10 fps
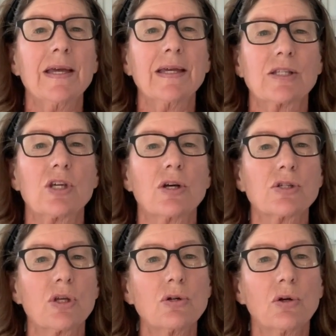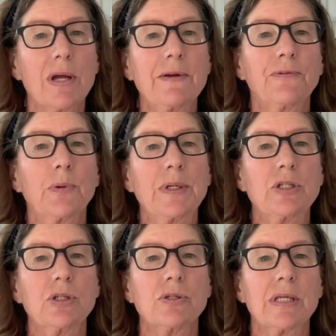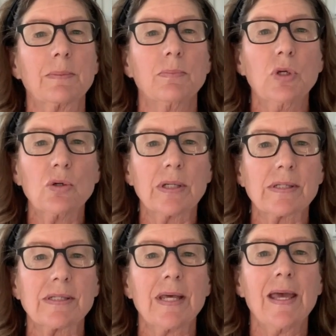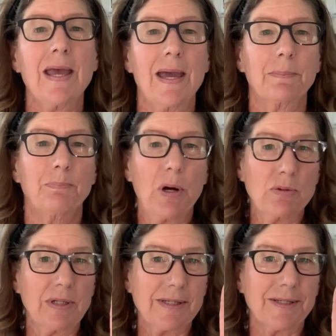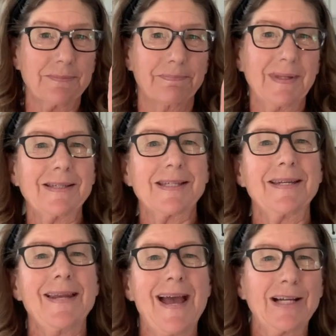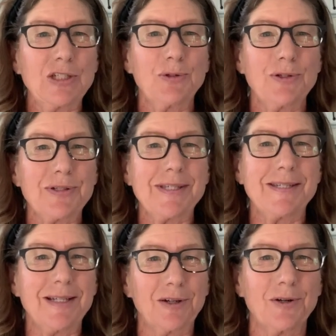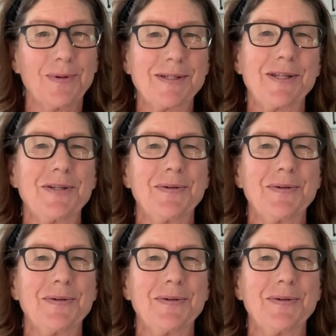It's also great for reducing mucus, and bonus, it's a natural sticker residue